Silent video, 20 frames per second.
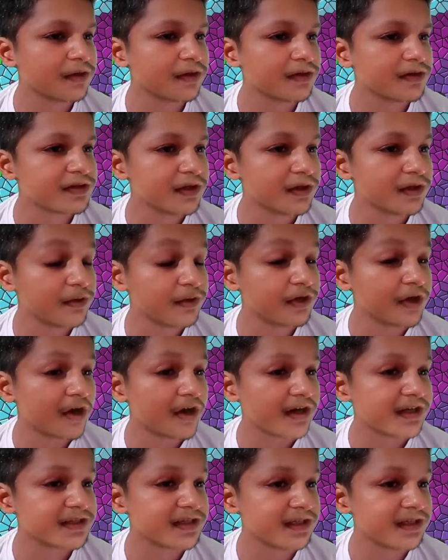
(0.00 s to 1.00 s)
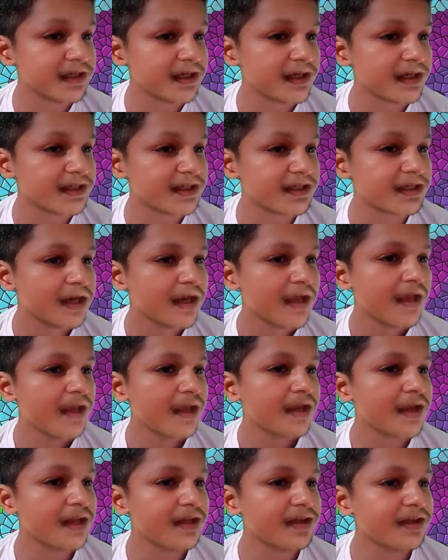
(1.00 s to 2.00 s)
New York City. It
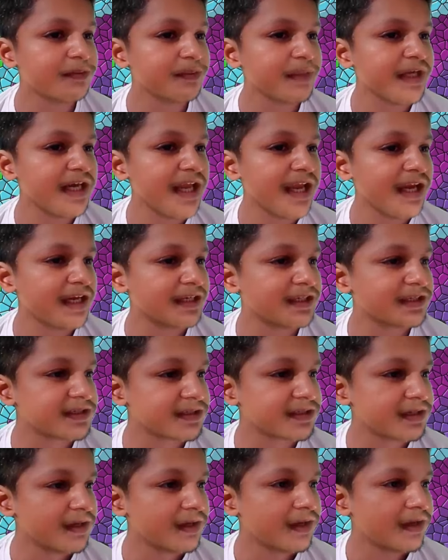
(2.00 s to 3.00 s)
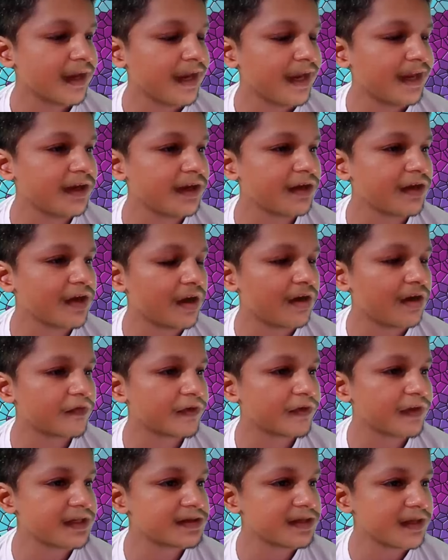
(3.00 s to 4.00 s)
culminates in down
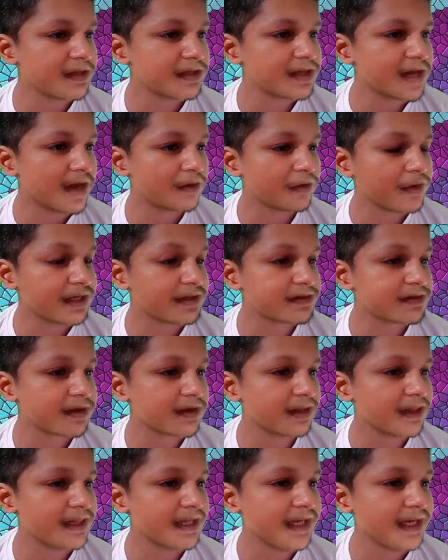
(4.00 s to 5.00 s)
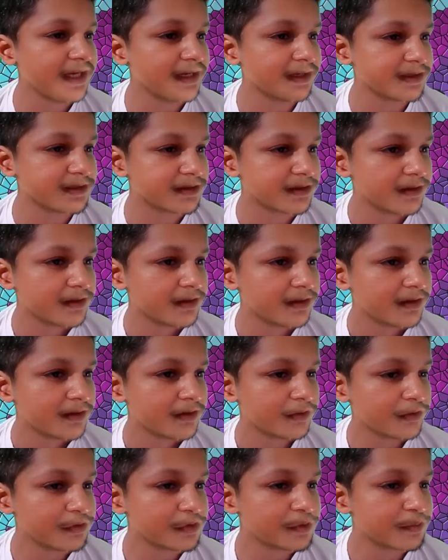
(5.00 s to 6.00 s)
facing down his colleagues,
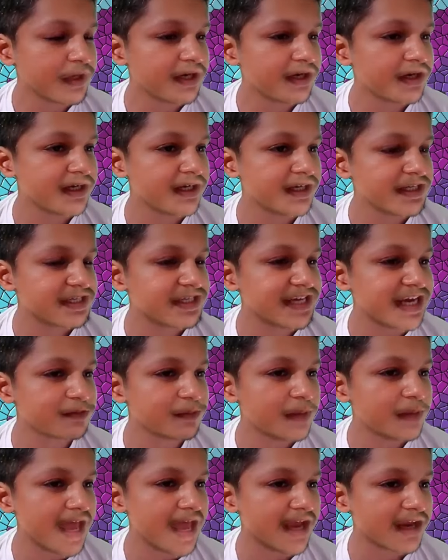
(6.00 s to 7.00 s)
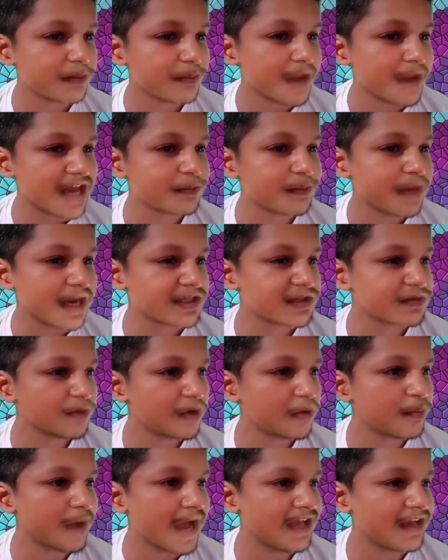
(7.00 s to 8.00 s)
who spear his jet black Mad Max
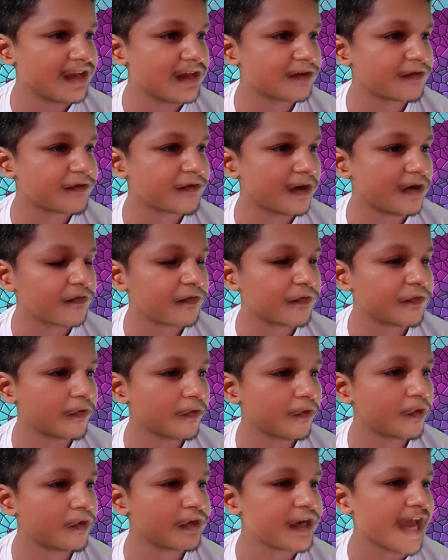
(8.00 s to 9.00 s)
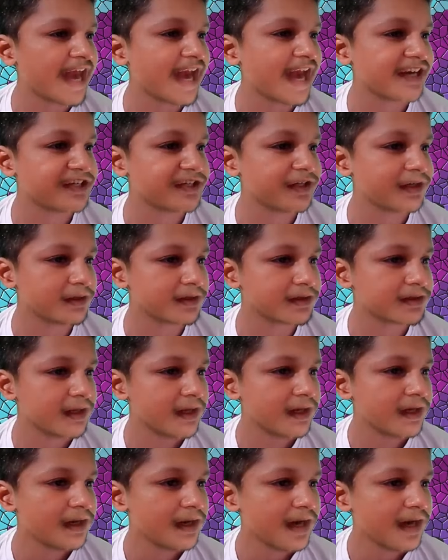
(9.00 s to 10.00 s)
mobile from four directions.
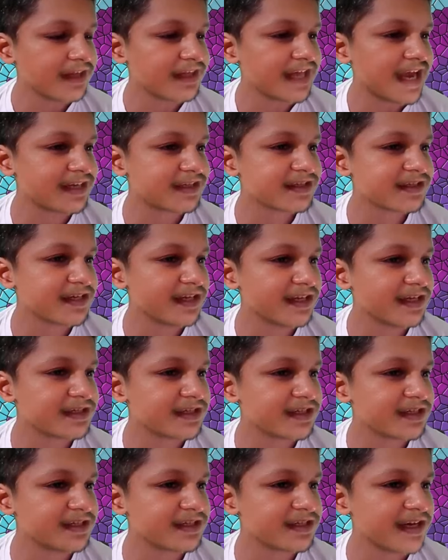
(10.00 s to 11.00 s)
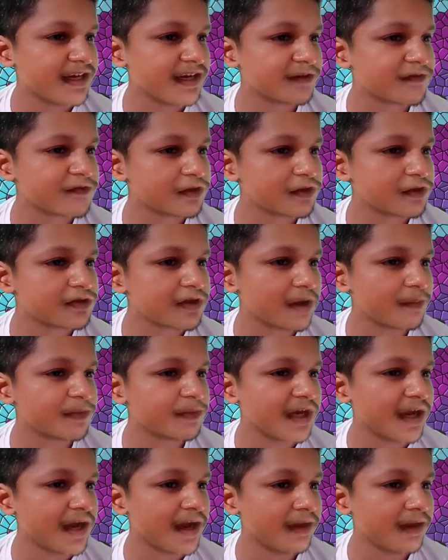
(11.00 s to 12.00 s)
And that still isn't enough to stop the
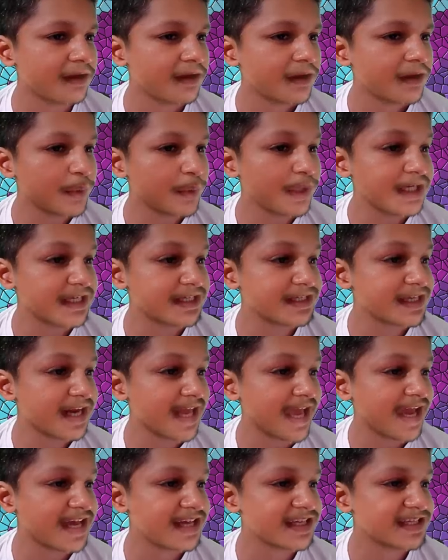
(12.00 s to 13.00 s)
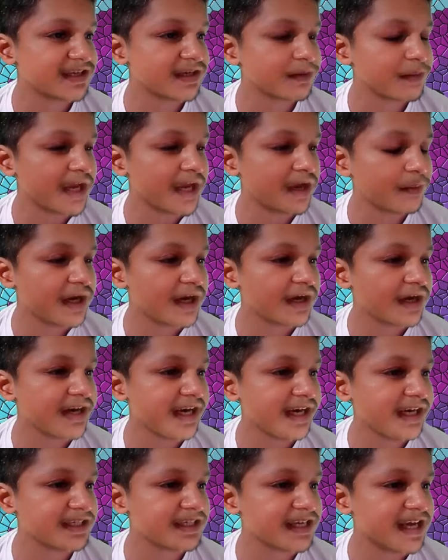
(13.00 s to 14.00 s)
guy. Vin Diesel has become a
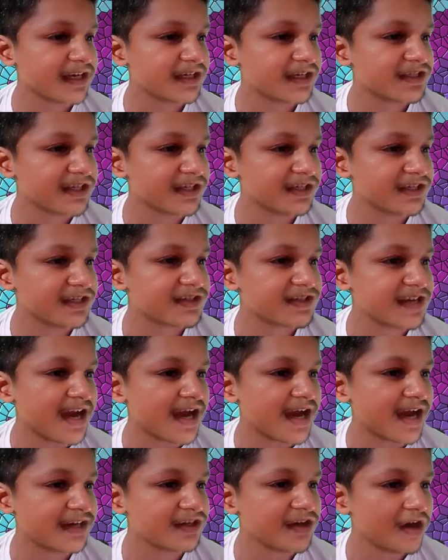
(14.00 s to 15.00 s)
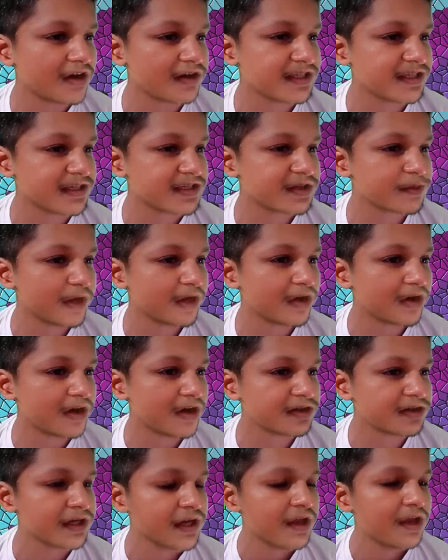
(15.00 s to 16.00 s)
great action star, not just because
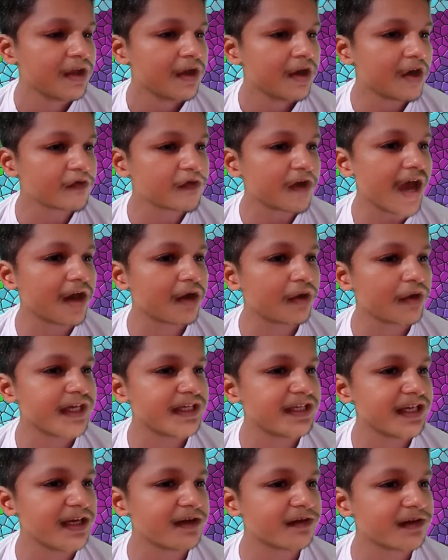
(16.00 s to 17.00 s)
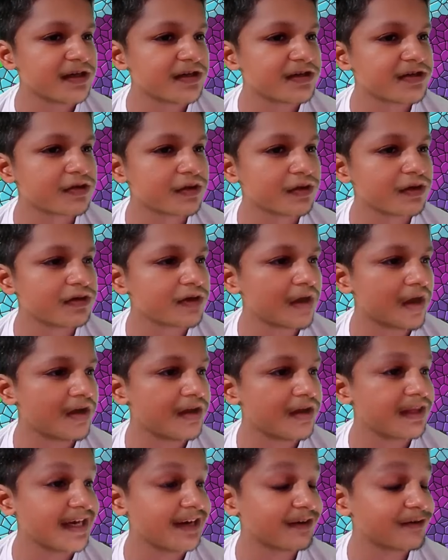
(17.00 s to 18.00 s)
of how he delivers those
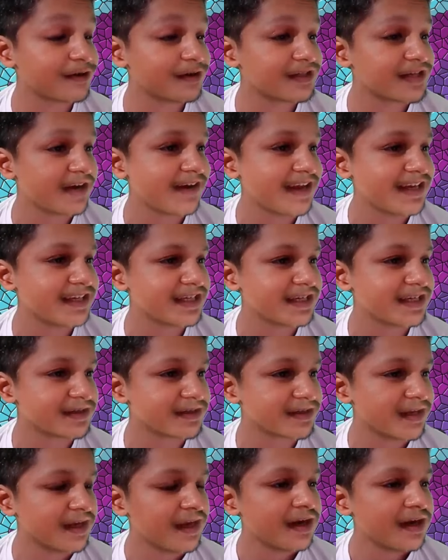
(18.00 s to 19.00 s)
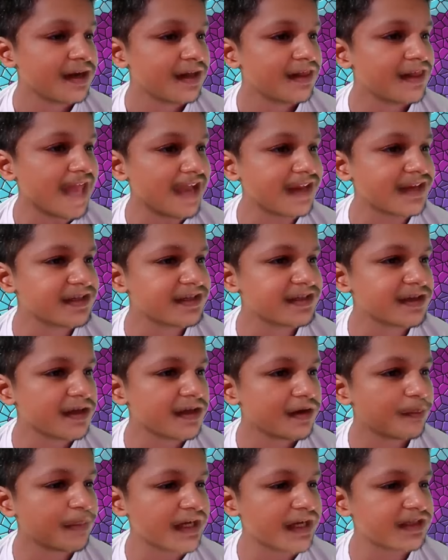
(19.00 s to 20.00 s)
on-the-nose revenges lines,
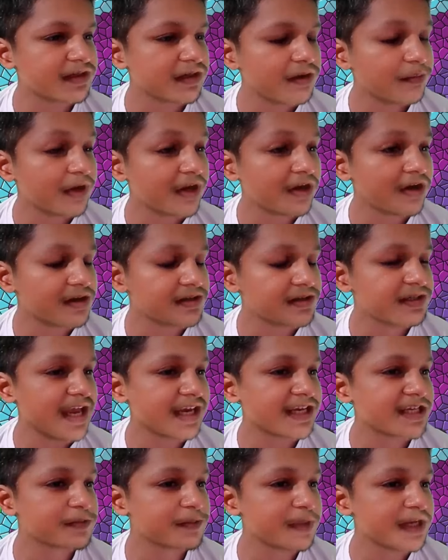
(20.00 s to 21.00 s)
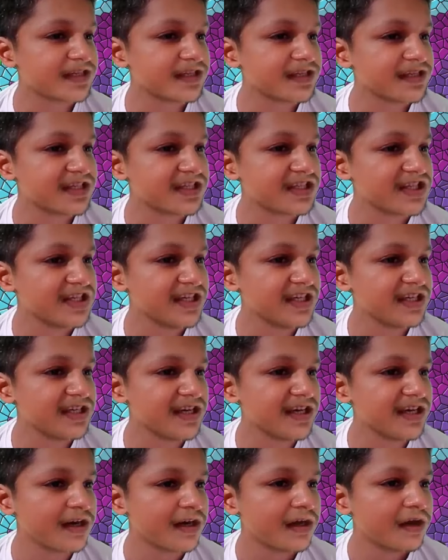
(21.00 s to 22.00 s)
but because he expresses
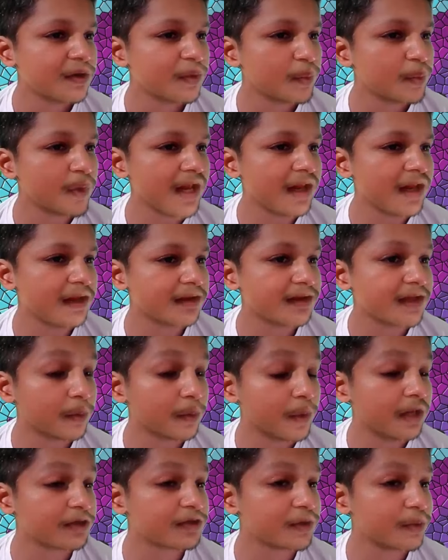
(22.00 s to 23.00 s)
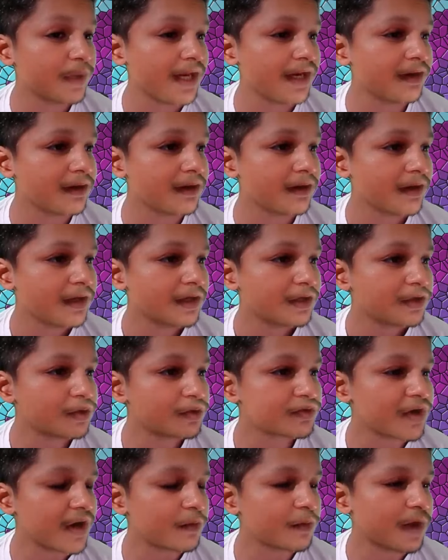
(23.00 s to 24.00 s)
sheer will, the will to win, to
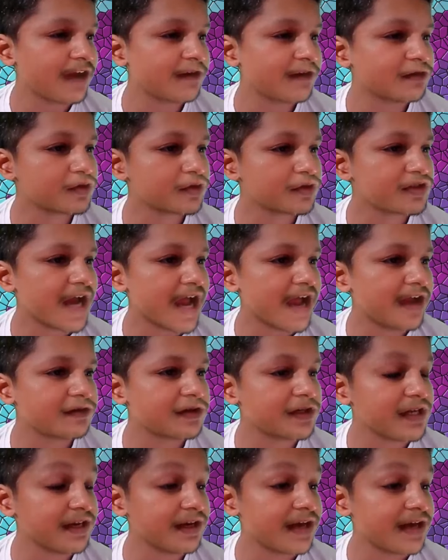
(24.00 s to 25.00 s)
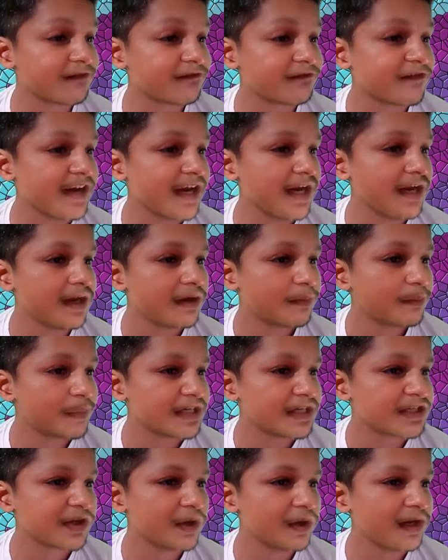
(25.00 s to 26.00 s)
survive, to drive in every
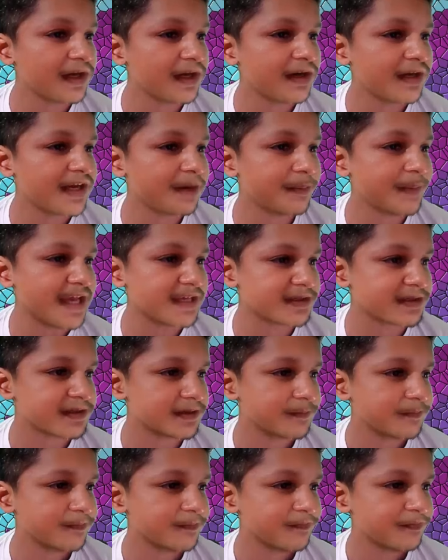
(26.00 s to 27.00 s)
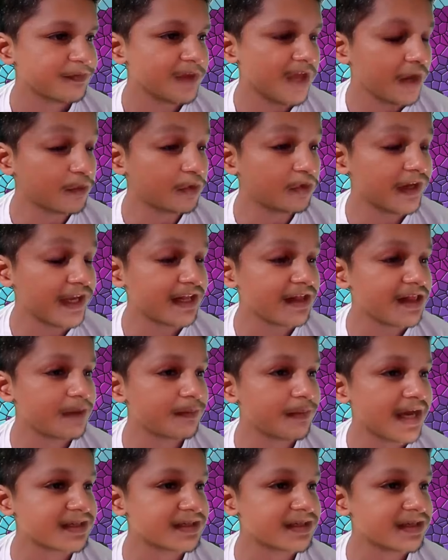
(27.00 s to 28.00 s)
muscular grimace. The movie
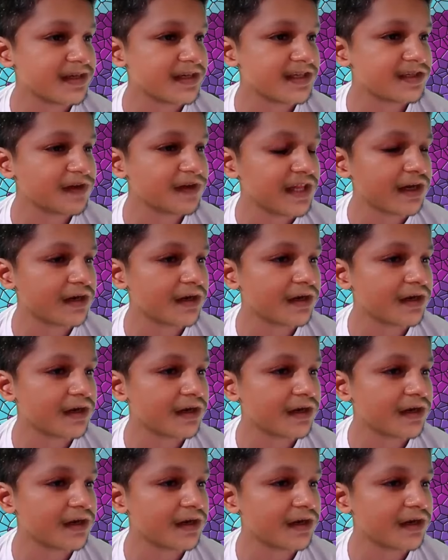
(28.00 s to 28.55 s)
climaxes with a